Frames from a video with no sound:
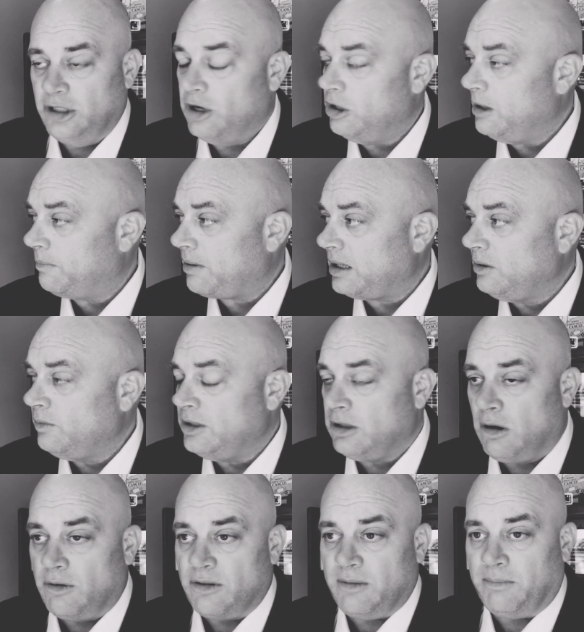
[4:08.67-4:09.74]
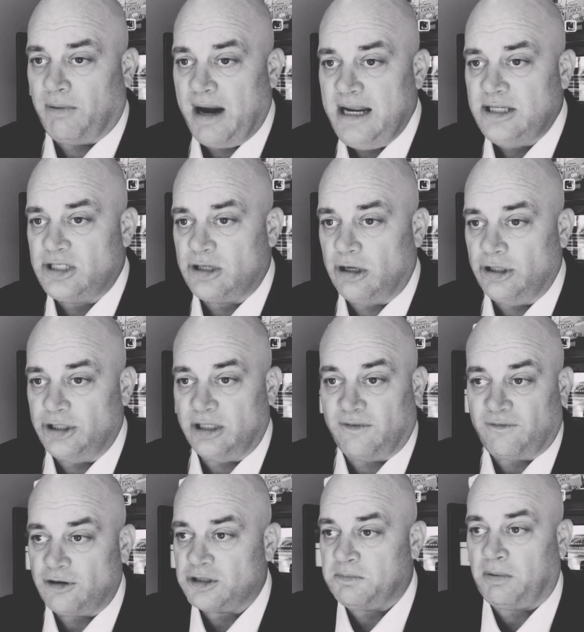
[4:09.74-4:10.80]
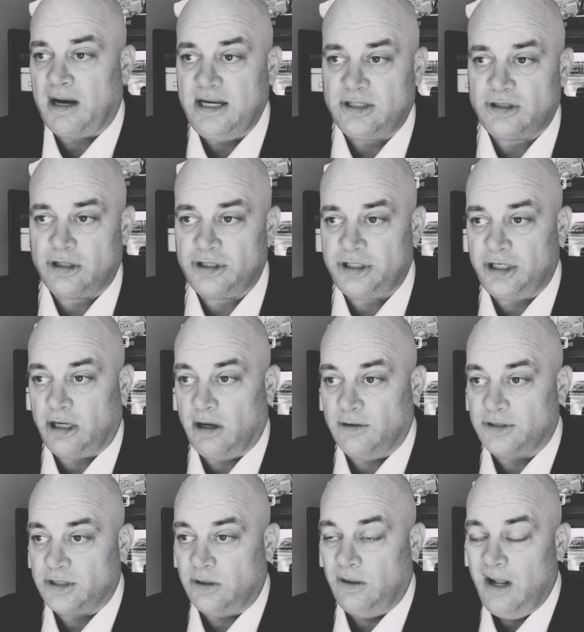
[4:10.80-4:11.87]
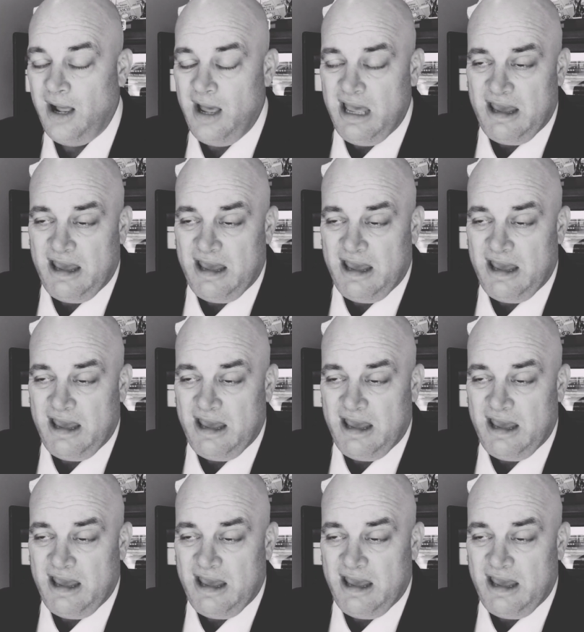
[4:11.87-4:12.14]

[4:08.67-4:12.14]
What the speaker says: You probably wouldn't go to the brain surgeon, the first brain surgeon you go to,